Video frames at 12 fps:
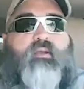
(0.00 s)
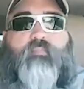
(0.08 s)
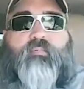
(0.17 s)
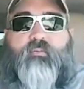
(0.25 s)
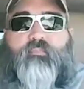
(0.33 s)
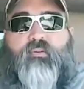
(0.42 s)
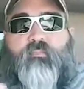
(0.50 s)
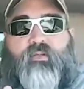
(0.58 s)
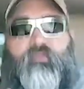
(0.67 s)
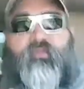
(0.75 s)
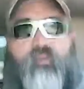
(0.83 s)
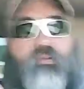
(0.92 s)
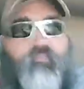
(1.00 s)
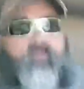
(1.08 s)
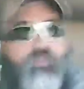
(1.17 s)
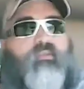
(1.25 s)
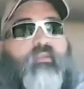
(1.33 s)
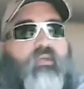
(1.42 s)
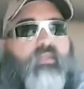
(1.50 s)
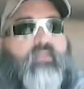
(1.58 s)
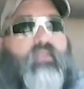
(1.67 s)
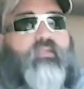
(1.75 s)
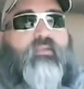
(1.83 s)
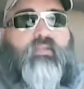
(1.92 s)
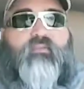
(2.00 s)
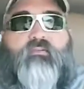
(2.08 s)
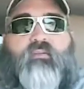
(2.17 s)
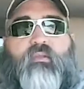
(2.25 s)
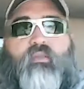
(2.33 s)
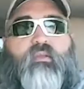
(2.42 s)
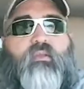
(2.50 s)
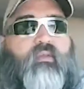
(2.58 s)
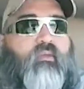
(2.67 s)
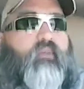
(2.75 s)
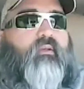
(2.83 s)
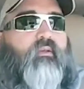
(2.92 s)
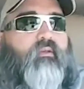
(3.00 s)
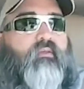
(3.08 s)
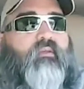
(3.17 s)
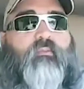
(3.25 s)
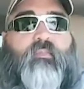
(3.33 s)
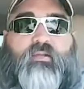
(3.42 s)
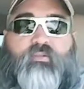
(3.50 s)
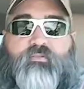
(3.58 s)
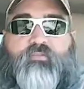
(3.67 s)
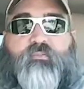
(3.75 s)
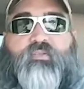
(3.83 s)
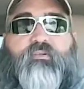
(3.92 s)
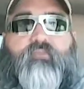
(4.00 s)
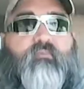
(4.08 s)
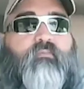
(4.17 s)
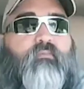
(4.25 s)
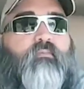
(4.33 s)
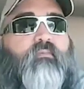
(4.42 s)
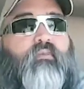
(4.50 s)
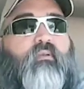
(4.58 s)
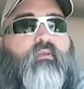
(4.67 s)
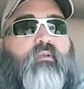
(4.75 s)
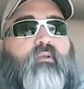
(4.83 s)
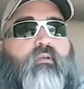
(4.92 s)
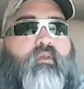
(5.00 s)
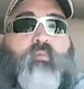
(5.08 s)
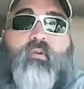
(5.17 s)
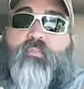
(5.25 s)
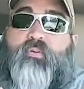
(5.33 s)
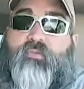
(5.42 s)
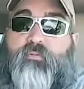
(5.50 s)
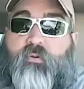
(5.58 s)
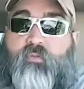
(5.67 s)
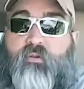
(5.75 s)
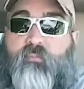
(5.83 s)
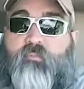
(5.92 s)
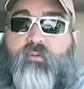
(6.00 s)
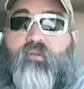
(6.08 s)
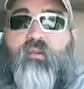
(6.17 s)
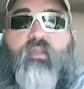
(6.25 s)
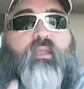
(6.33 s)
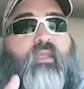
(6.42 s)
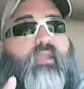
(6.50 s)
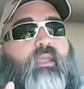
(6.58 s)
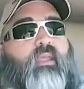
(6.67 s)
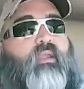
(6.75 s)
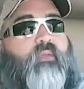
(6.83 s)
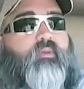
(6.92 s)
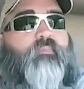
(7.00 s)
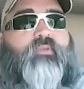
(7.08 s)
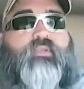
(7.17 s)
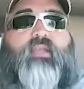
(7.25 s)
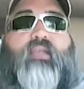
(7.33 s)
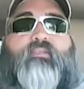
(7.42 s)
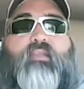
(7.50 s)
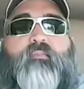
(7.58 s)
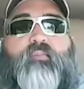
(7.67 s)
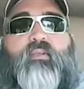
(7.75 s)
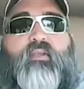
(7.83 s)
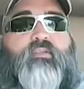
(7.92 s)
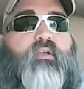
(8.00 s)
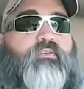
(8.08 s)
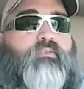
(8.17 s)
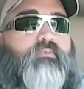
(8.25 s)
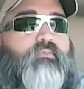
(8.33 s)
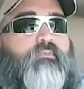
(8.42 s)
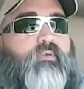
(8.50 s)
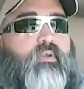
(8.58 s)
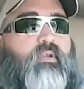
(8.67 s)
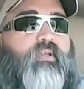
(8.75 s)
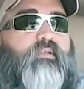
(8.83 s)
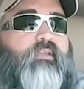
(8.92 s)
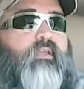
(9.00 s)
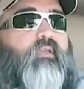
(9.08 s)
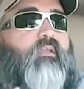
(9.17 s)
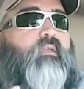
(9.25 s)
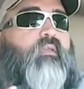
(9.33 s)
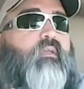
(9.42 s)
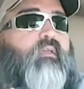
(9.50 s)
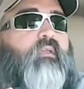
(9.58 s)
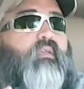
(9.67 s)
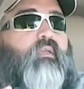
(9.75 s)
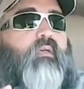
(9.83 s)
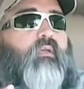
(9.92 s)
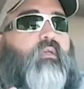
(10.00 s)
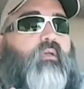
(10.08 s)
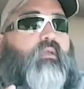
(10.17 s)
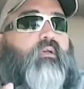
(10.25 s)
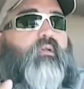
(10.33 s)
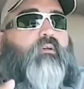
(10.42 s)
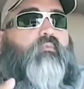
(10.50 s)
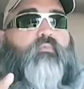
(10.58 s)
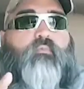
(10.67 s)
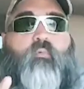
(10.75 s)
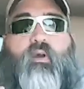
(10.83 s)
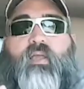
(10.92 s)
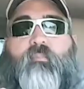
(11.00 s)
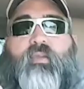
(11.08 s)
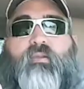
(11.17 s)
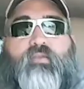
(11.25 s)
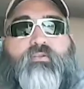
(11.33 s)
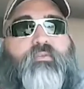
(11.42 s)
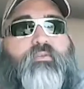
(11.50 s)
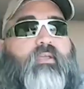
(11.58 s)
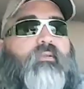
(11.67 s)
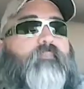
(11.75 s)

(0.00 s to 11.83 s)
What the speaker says: gonna put a link down in my description. I'm gonna put the phone number, and I'm gonna put the guy's name that I talked to. Very nice guy. Why am I gonna do that,